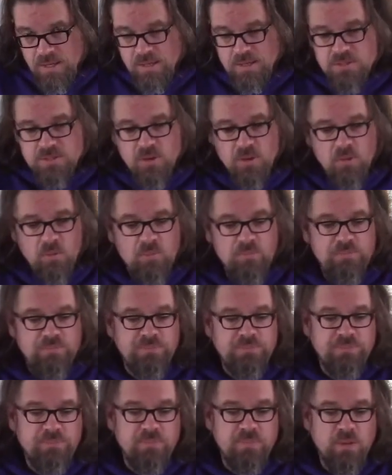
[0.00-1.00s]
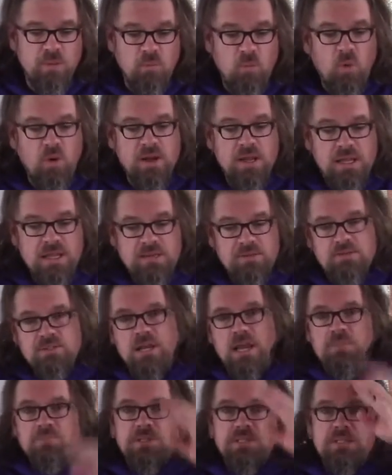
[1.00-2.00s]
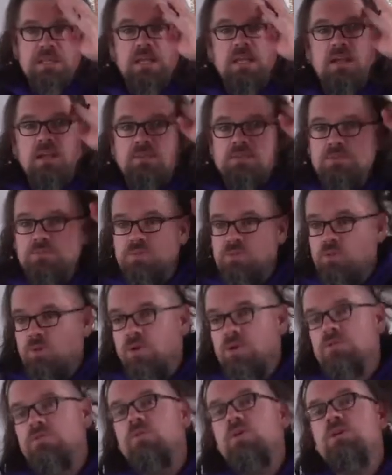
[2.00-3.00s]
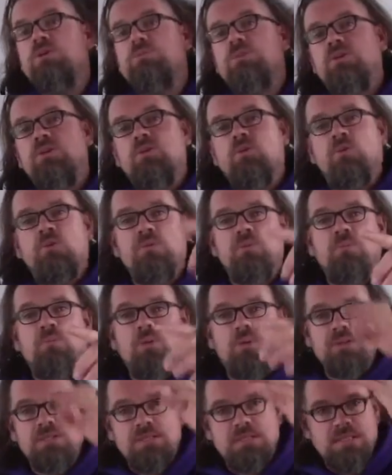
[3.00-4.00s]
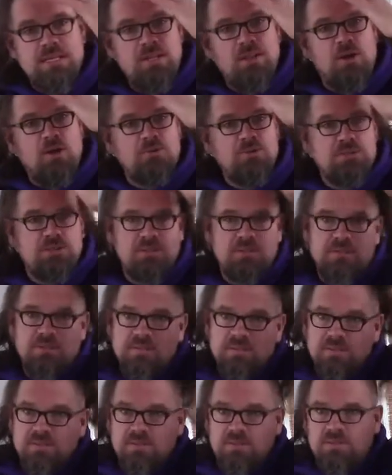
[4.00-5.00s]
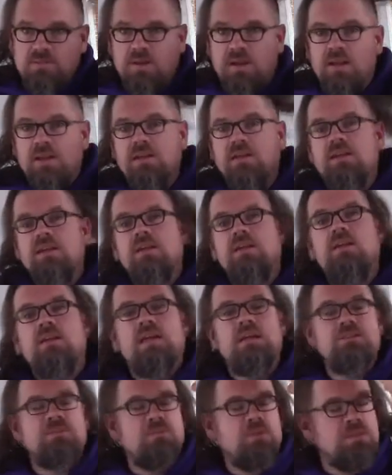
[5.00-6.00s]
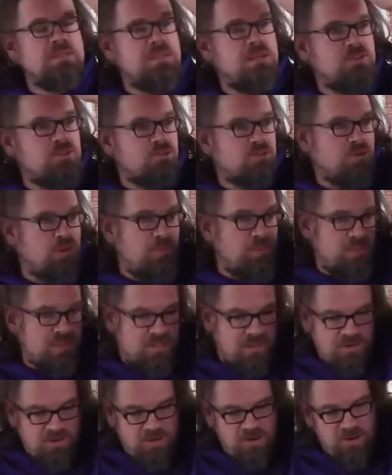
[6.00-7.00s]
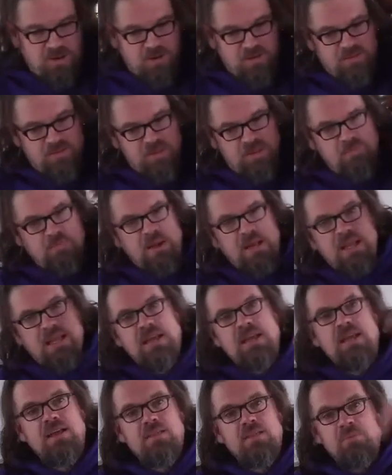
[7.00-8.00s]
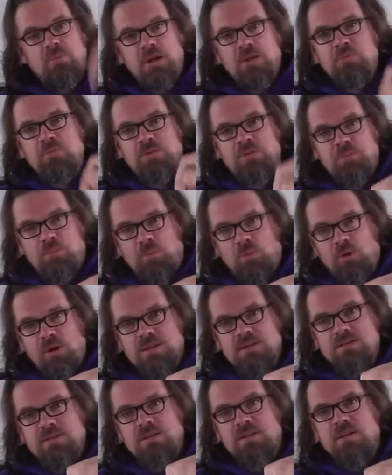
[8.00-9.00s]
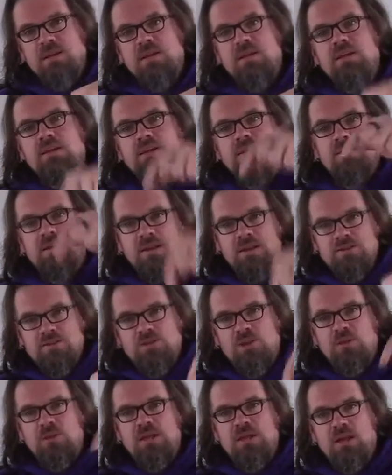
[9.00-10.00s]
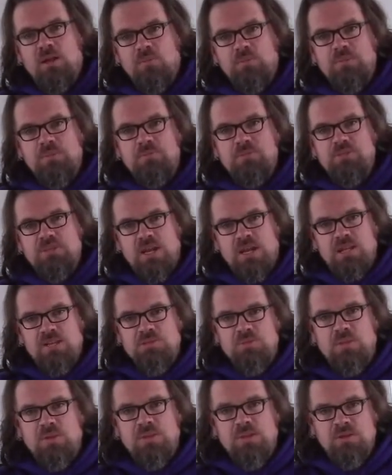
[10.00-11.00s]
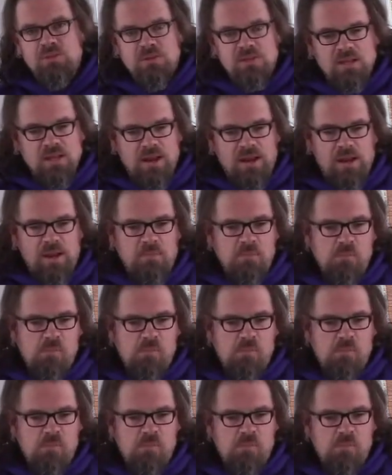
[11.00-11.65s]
So the more you get in, James is thinking of some stories of what he's been doing with the boys at Telos, right? Mm-hmm. That's a residential treatment center near here. That by getting in the mud with the boys, you can slowly help them change what they're looking at.